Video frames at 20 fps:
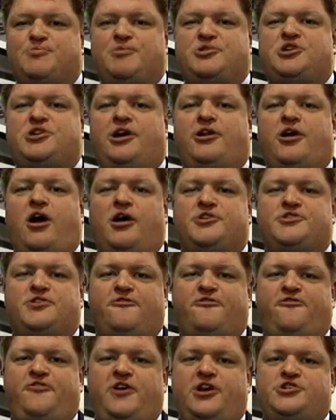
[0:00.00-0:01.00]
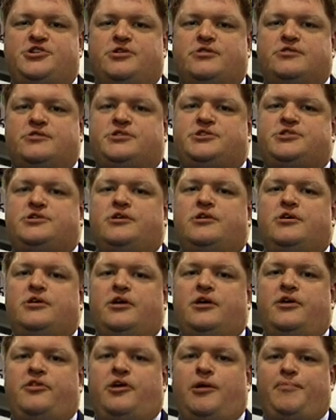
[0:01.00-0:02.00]
machine also features
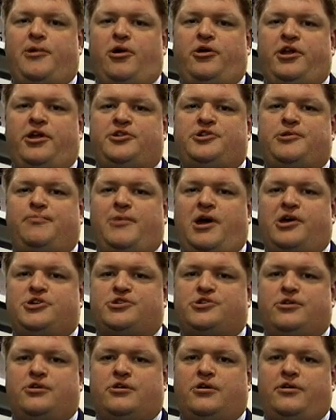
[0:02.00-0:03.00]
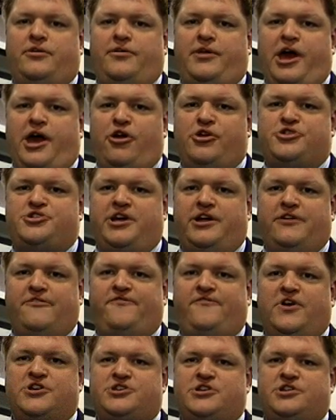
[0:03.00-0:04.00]
the ability to measure energy and
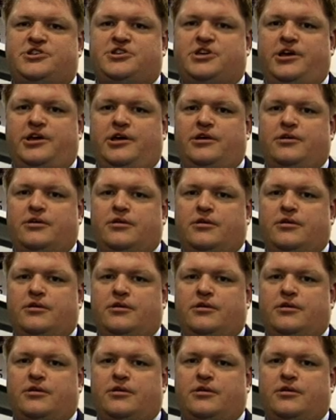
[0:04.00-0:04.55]
efficiency